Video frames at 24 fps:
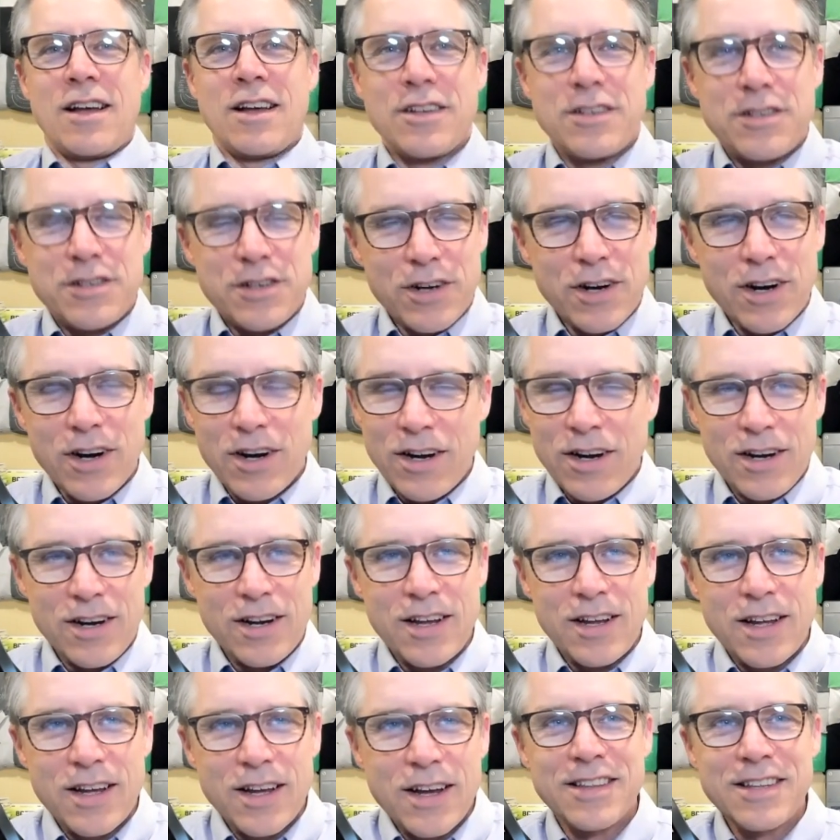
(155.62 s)
Sure.
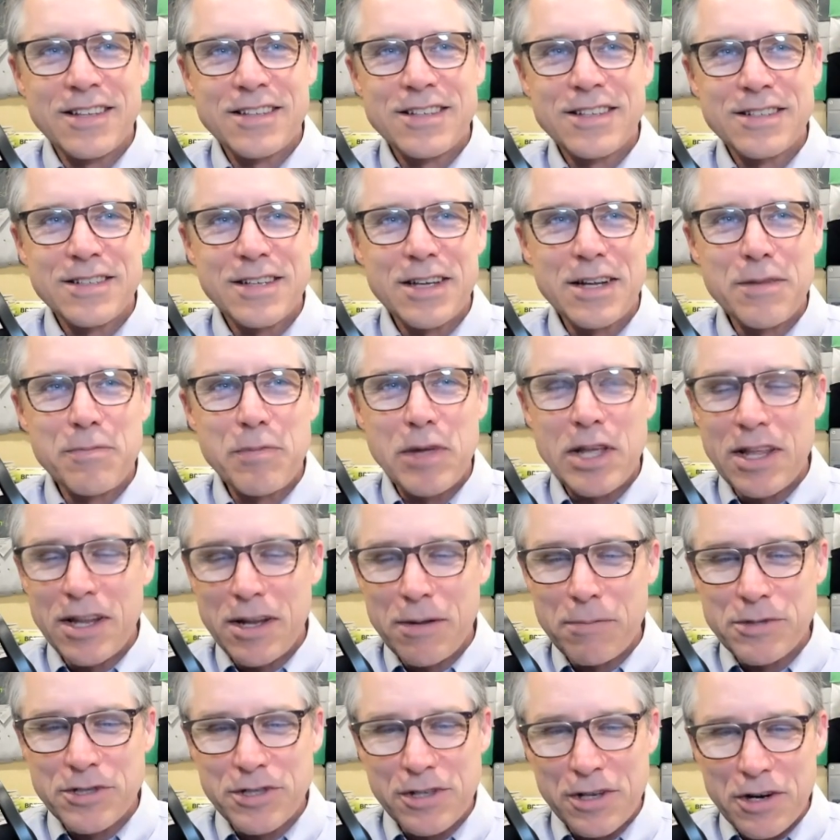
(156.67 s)
This is going to be an
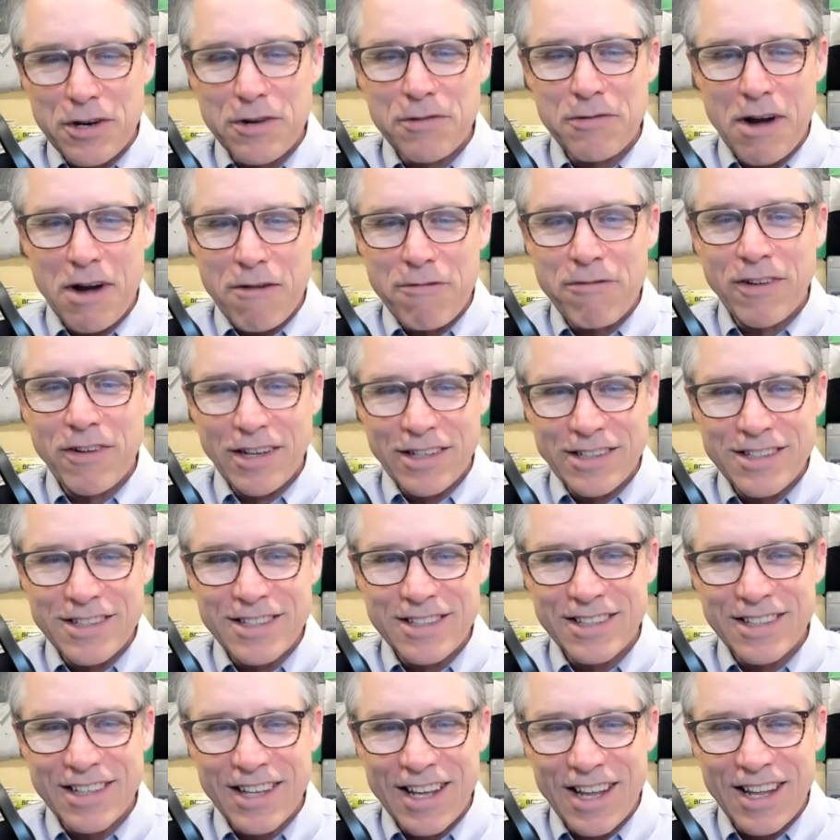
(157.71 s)
obscure
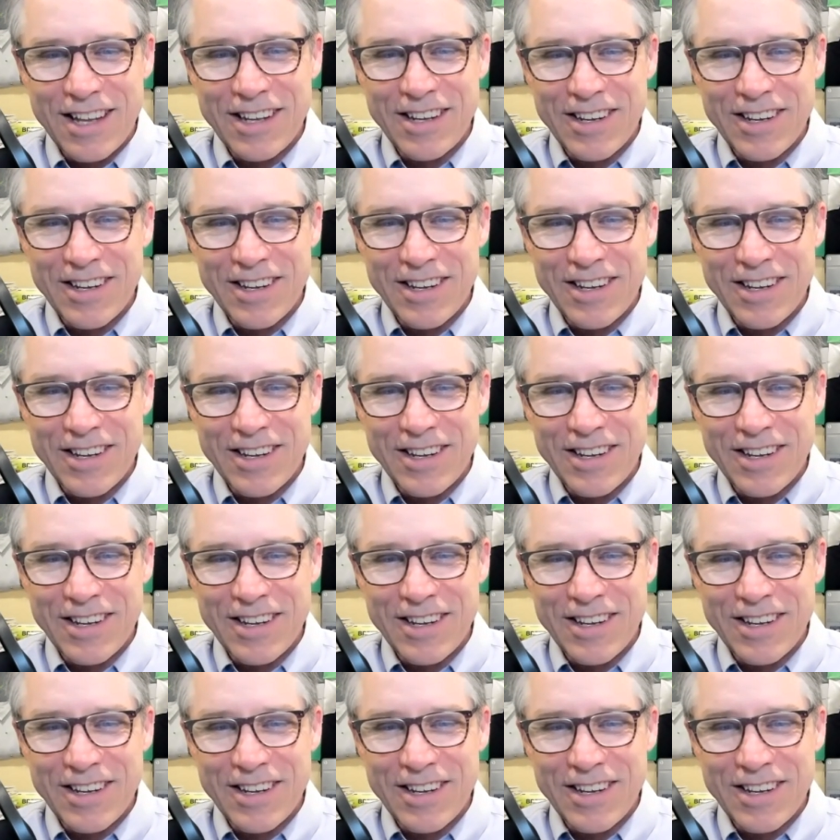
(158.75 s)
reference, and